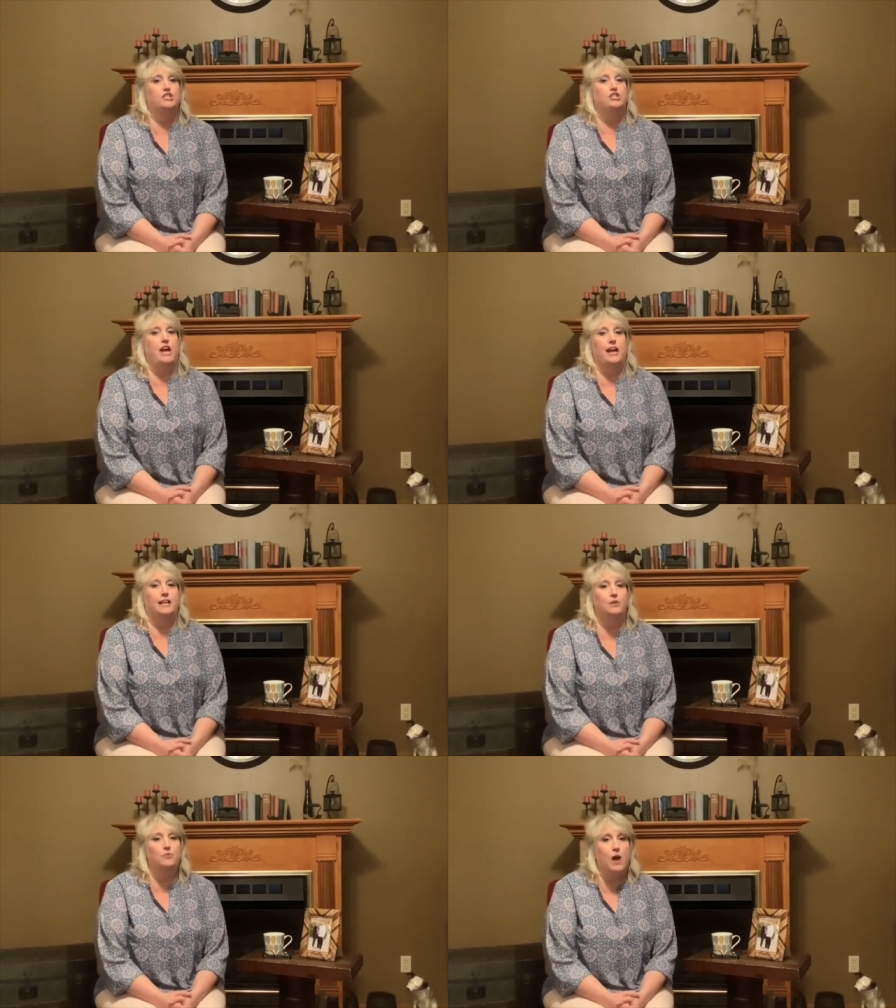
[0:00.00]

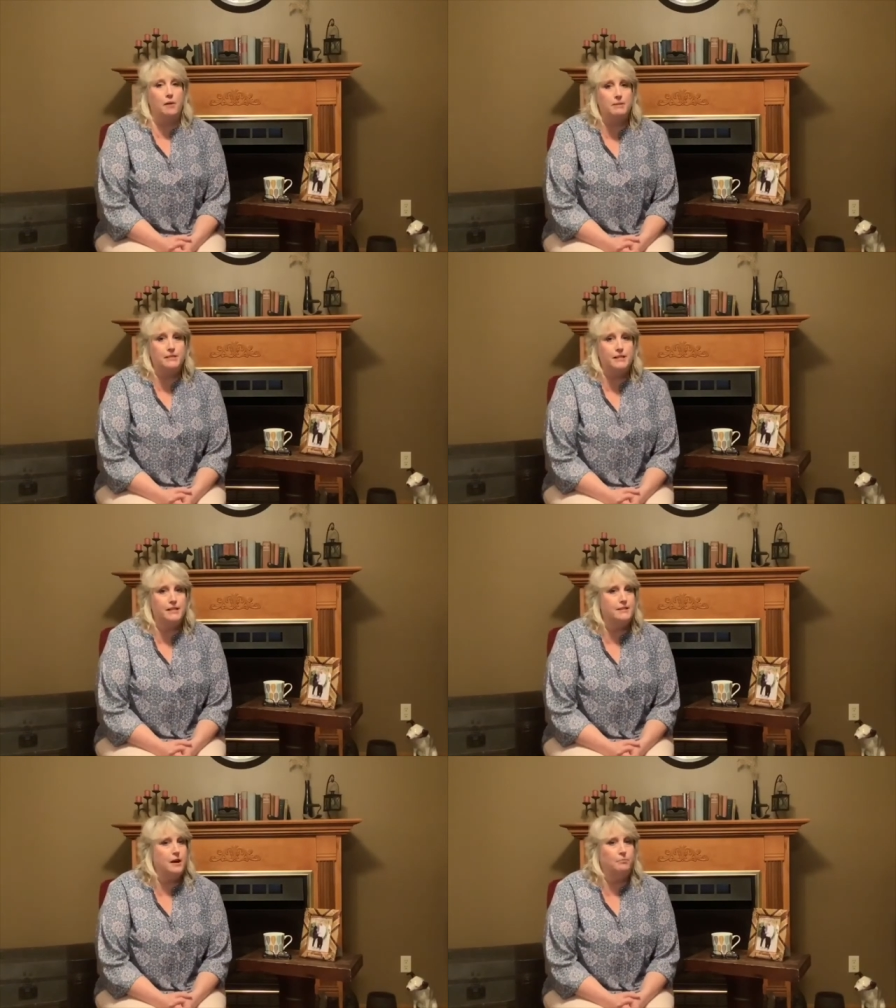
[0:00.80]
Jackie
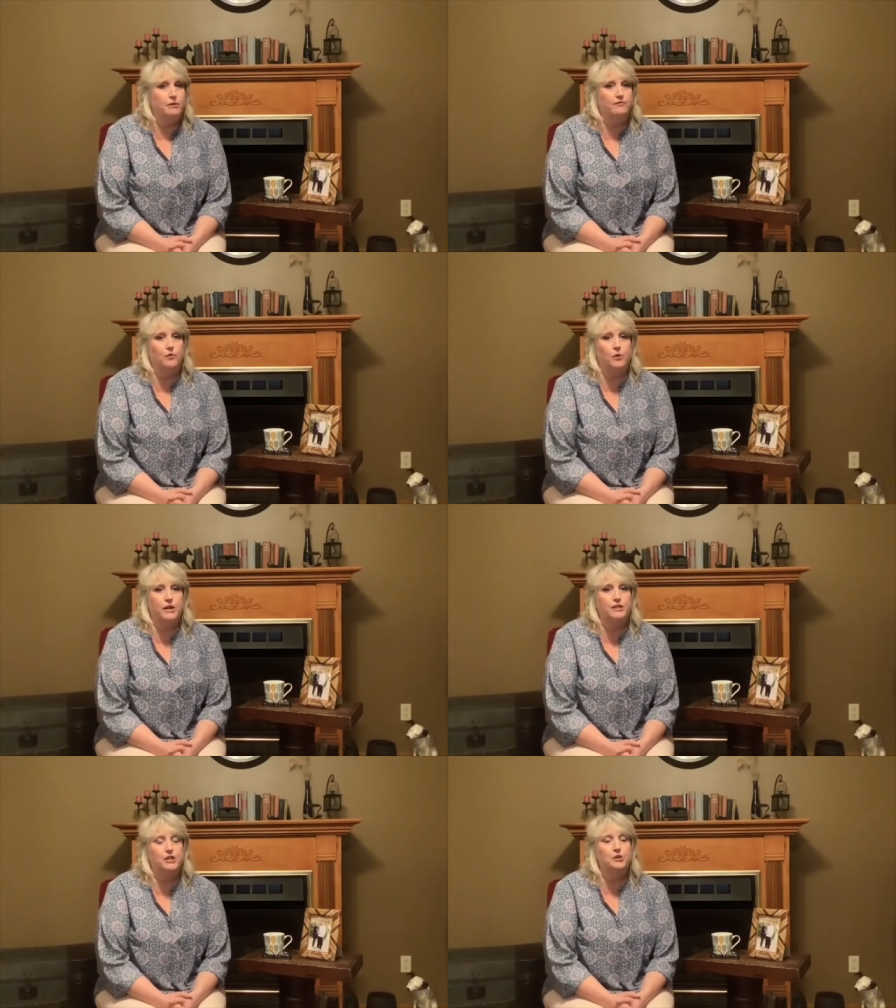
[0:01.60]
Robinson, number
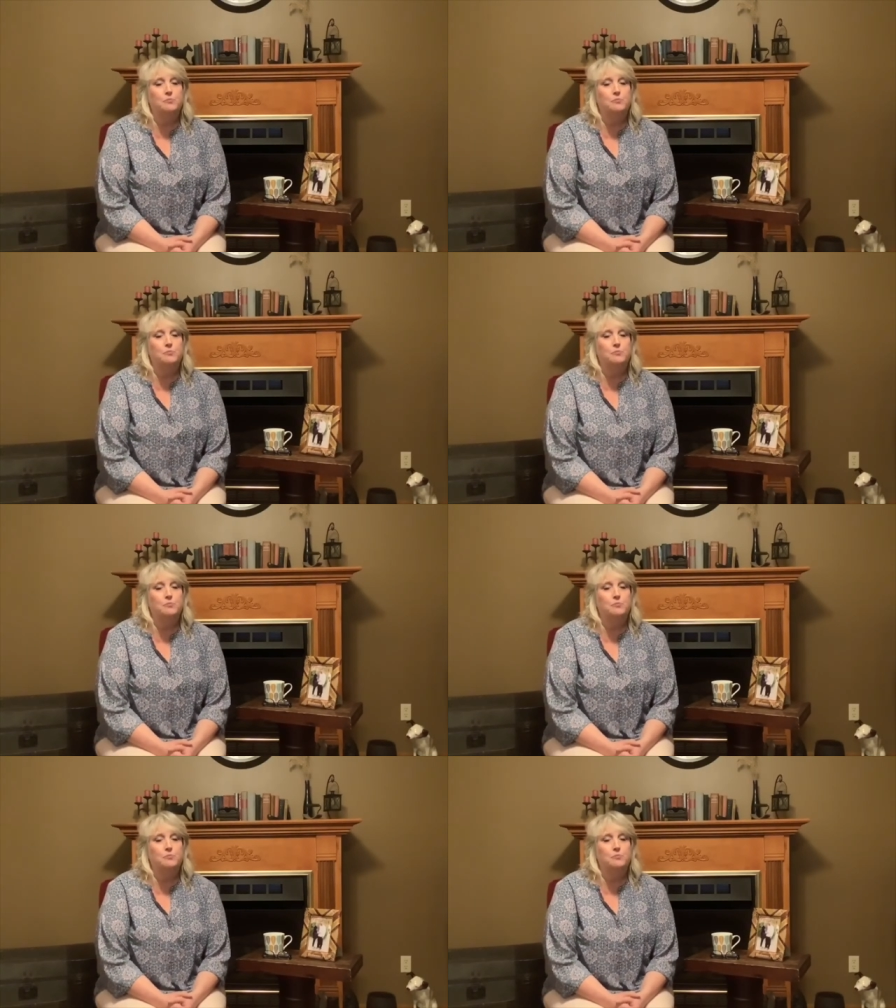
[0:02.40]
42,